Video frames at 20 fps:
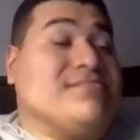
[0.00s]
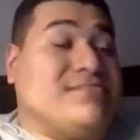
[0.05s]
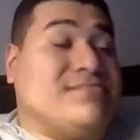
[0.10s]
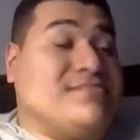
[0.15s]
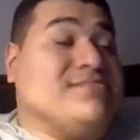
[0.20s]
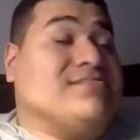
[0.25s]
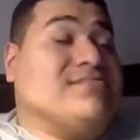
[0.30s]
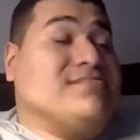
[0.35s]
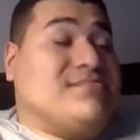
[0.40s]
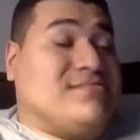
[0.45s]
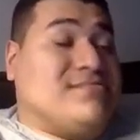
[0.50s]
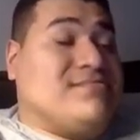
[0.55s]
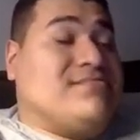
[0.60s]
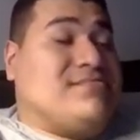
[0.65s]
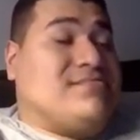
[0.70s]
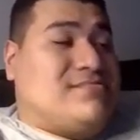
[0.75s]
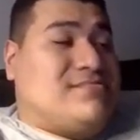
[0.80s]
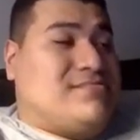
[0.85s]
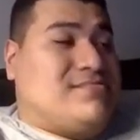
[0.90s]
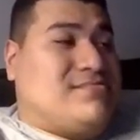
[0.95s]

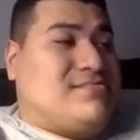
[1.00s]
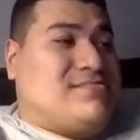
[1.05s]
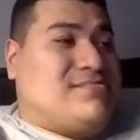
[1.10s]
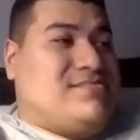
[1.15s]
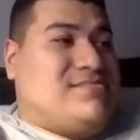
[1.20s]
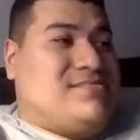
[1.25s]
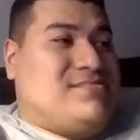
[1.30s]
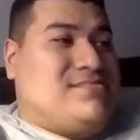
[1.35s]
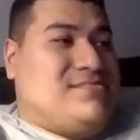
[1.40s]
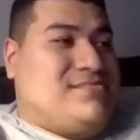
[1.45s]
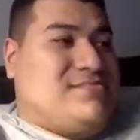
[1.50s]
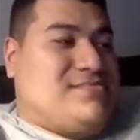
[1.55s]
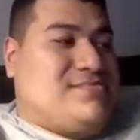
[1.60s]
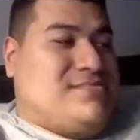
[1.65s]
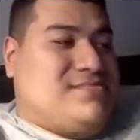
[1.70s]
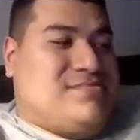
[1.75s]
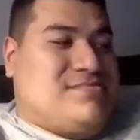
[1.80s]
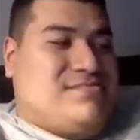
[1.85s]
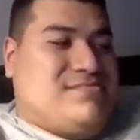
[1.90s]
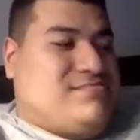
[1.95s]

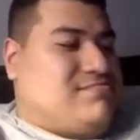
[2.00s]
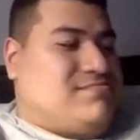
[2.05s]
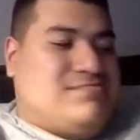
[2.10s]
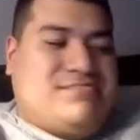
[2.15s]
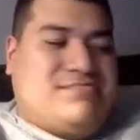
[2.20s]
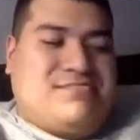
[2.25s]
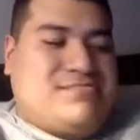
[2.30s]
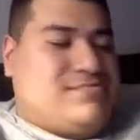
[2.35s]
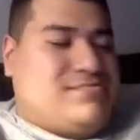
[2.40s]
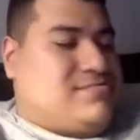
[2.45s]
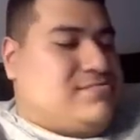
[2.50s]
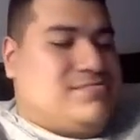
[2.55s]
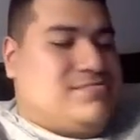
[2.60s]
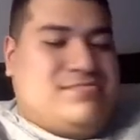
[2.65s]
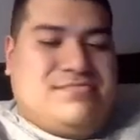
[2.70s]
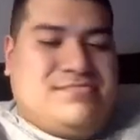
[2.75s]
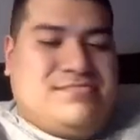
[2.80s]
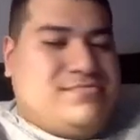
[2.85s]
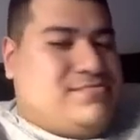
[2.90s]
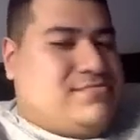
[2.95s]

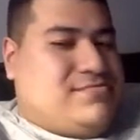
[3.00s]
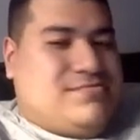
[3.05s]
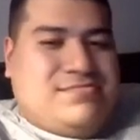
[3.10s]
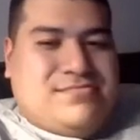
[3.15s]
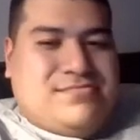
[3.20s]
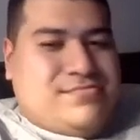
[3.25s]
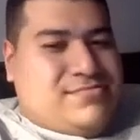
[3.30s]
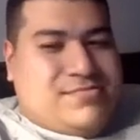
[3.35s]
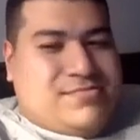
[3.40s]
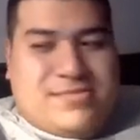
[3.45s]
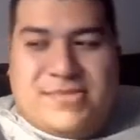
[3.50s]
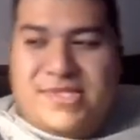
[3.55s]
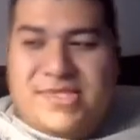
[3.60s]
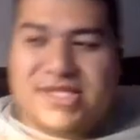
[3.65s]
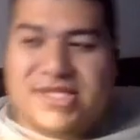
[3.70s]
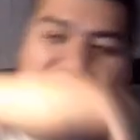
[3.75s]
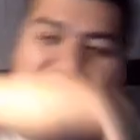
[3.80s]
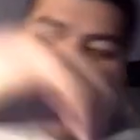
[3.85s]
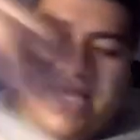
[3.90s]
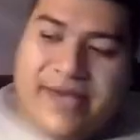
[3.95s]

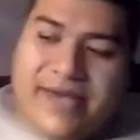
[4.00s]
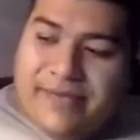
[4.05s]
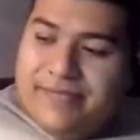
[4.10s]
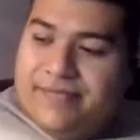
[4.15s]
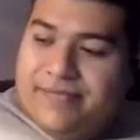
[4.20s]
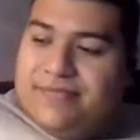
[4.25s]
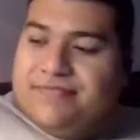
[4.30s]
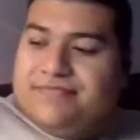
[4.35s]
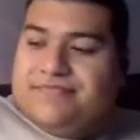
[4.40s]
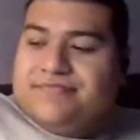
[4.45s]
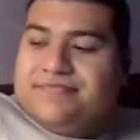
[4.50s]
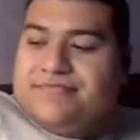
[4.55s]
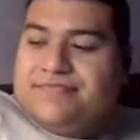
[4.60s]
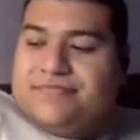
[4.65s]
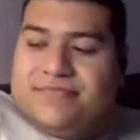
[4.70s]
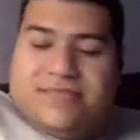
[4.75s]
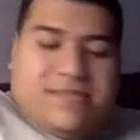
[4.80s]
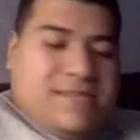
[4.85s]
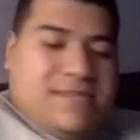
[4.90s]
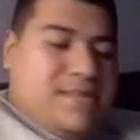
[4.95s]

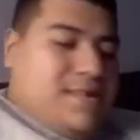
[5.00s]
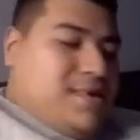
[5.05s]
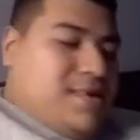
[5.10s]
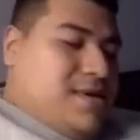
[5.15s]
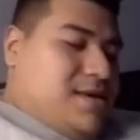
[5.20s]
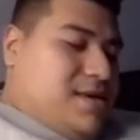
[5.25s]
No words are spoken by the person on screen.